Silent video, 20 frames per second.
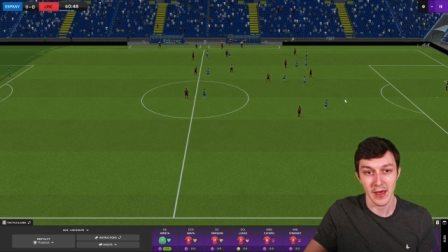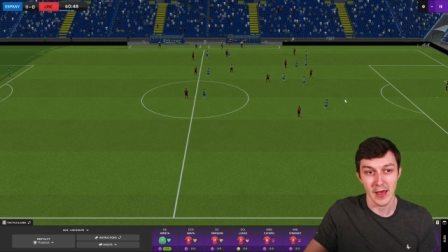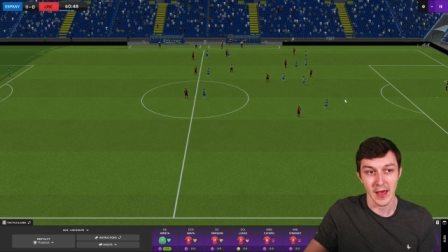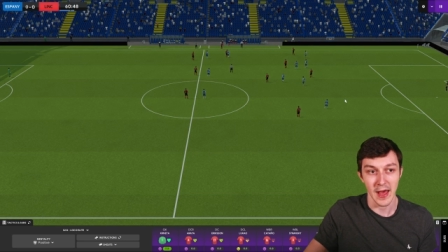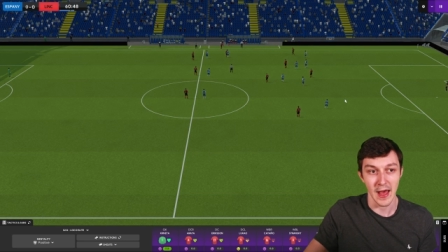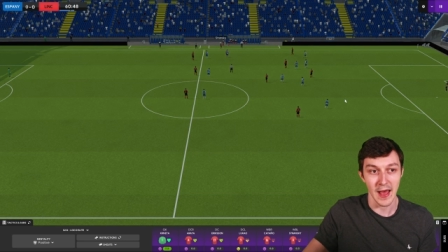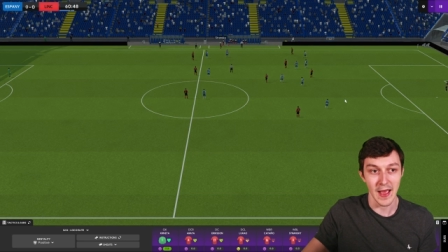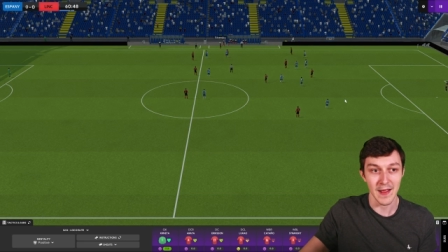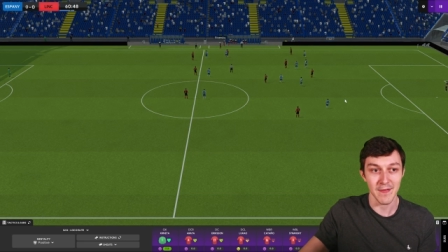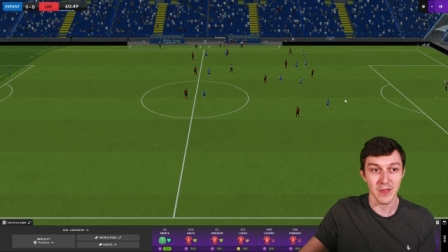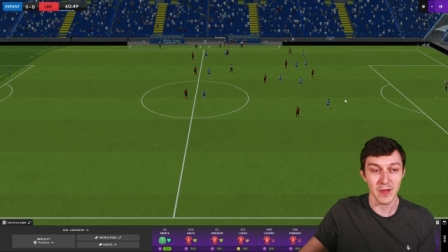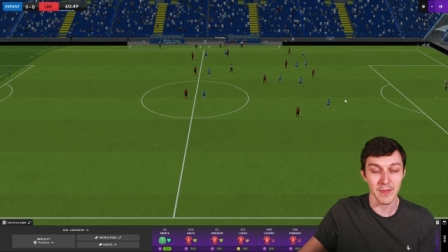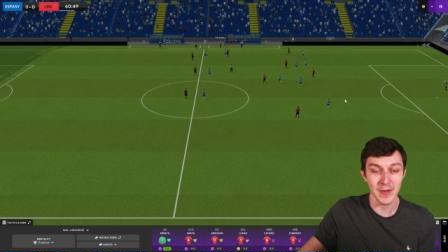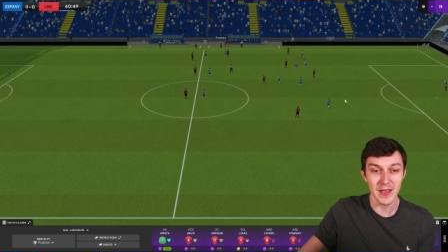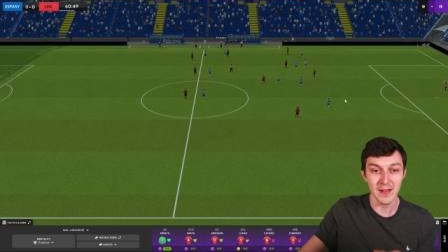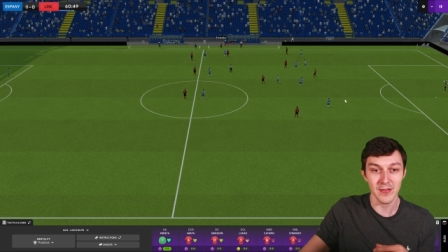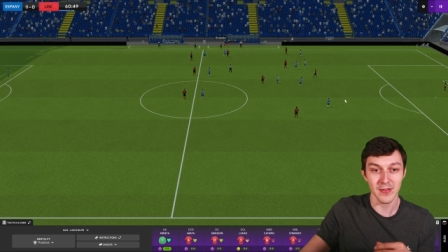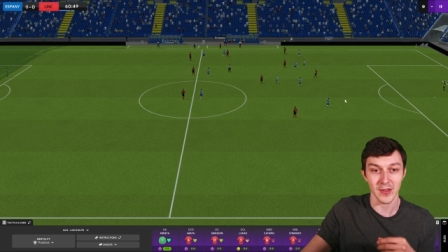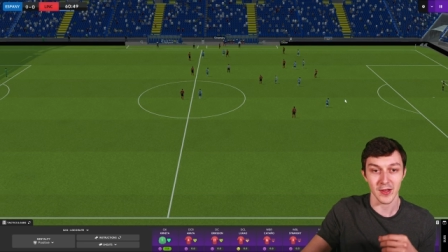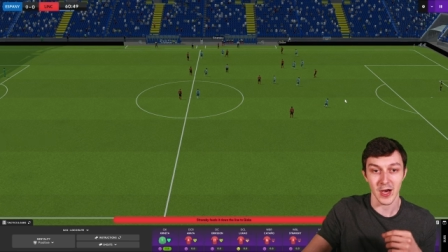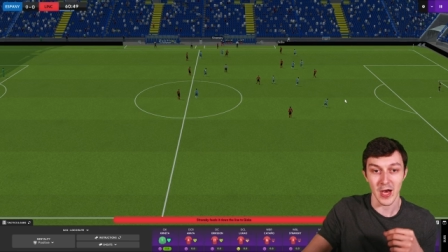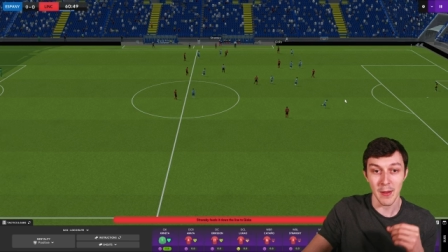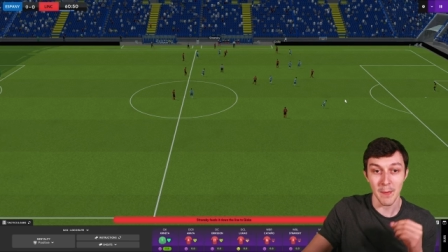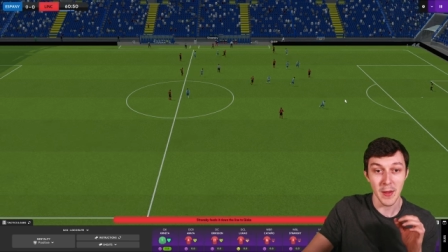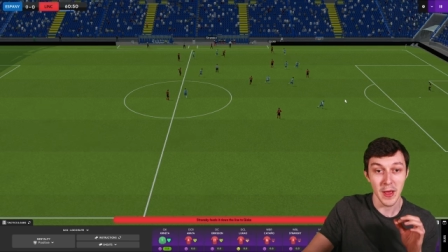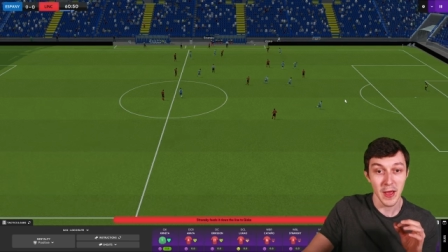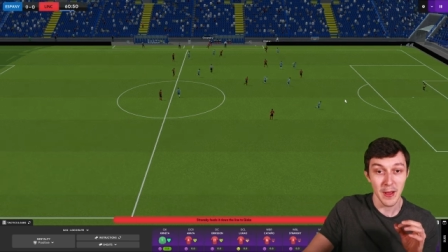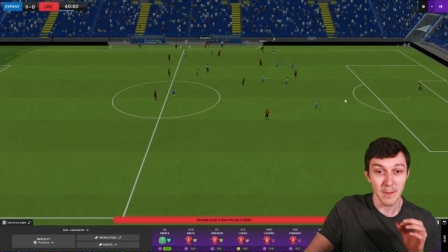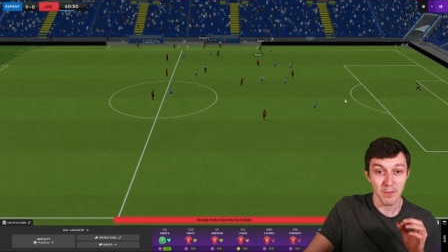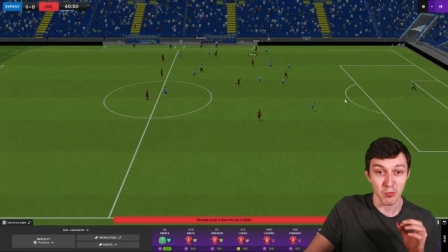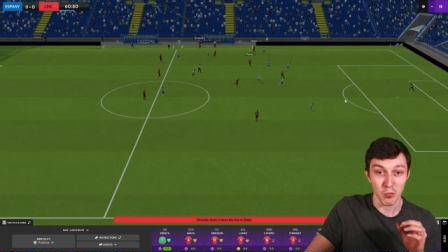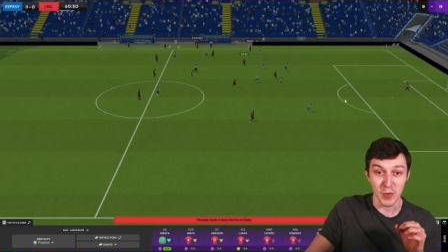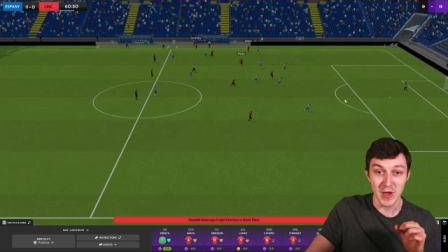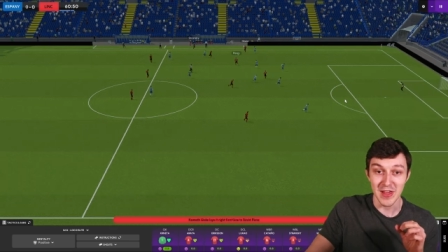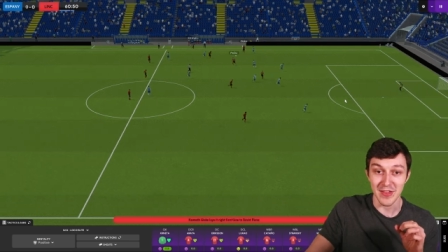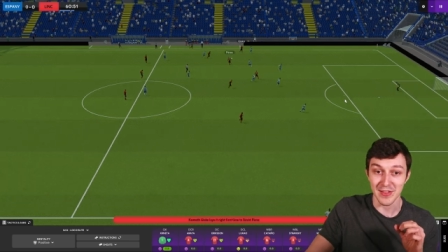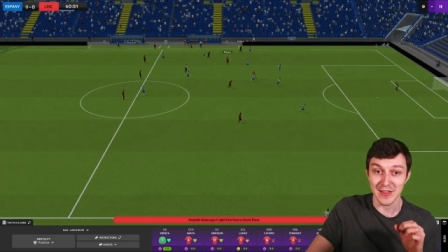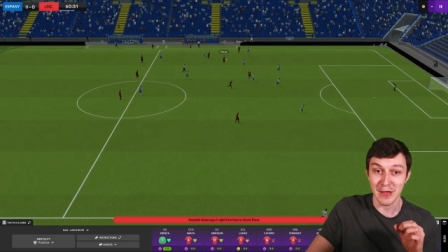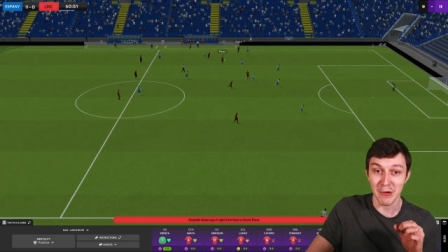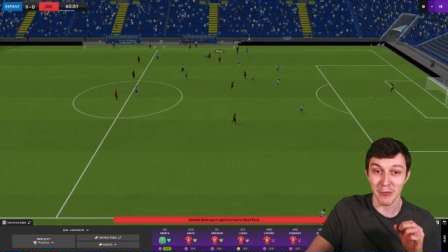Uh, in the meantime, we're
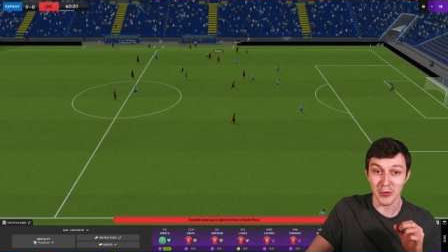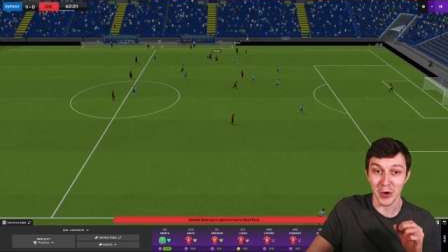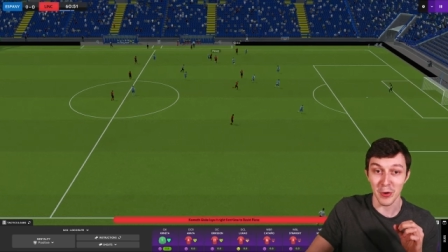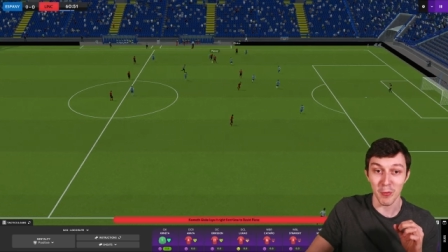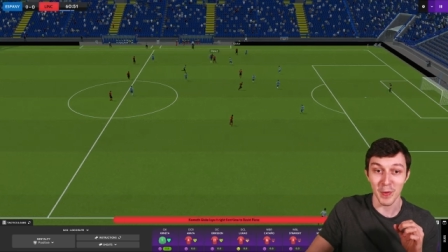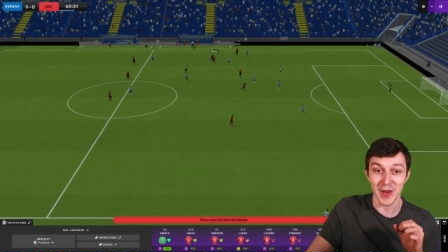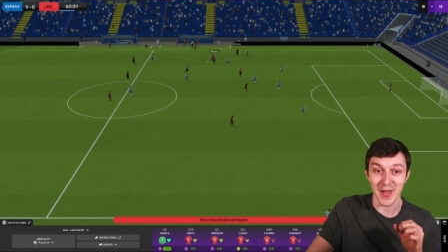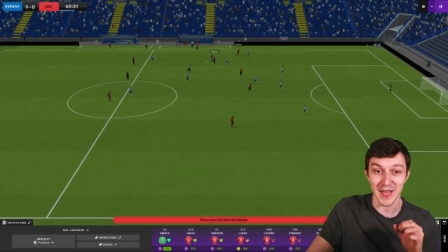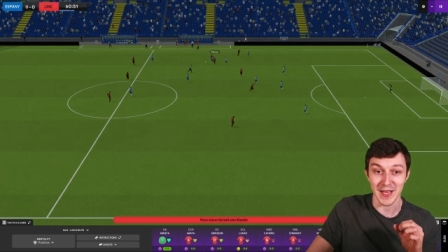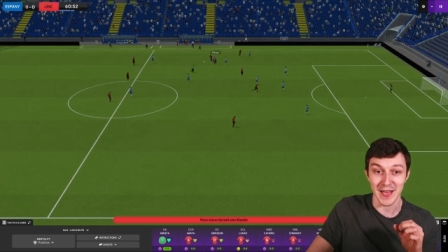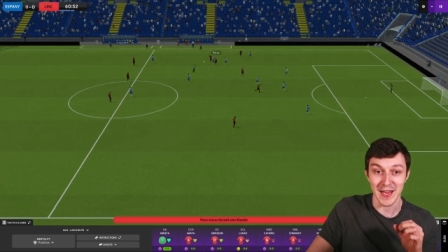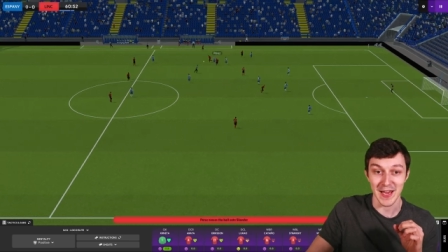still not winning